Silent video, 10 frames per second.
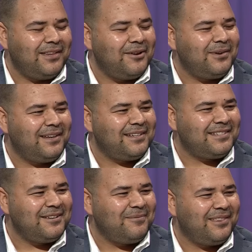day we're going to
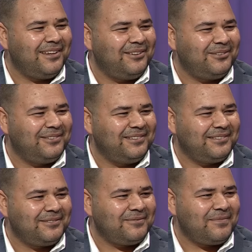see him with the Lord.
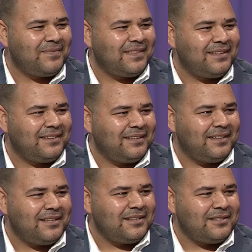Yes, that's right,
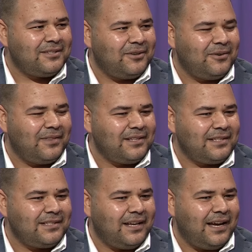yeah. So and this
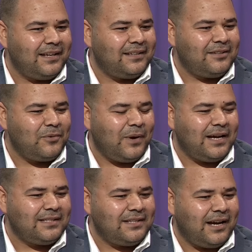is like, it
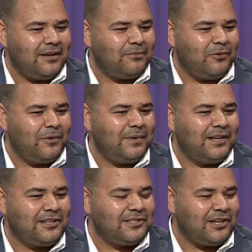was kind for me,
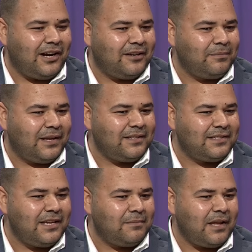it is hard, but in the
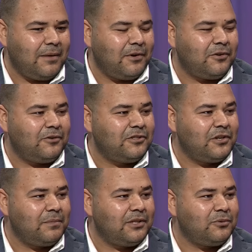same time
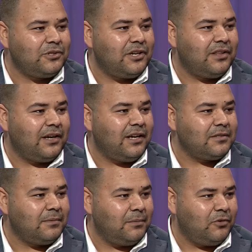encouraging me to share the
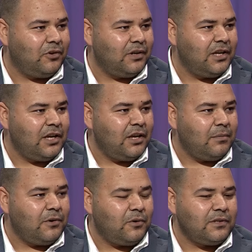gospel more. Mm.
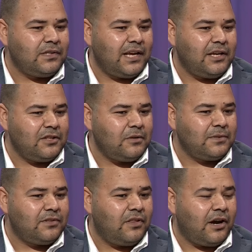Because the
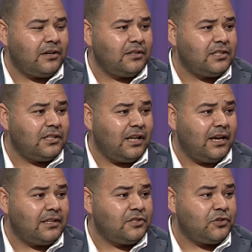kingdom's darkness is
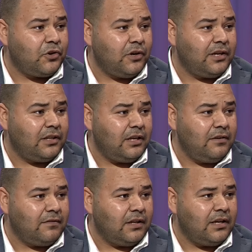like strong and
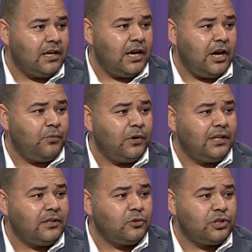evil, and we
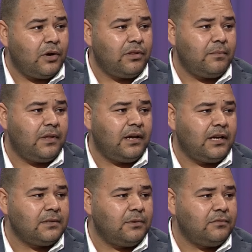need to show them the
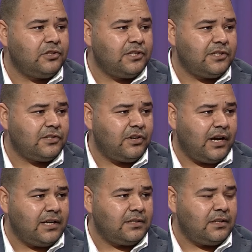gospel of Jesus
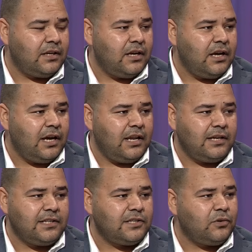Christ. Mm-hmm. And I
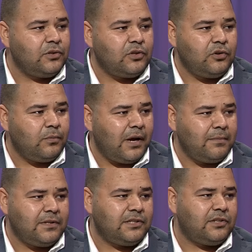just continue my
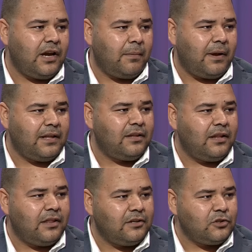ministry. I plant
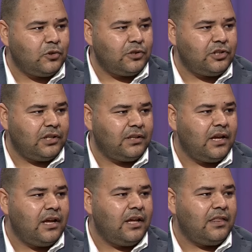another church in
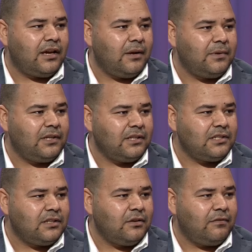the capital
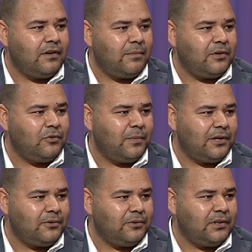city of Lebanon,
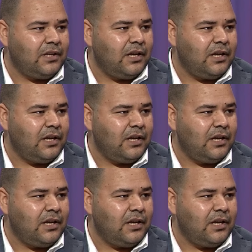Beirut,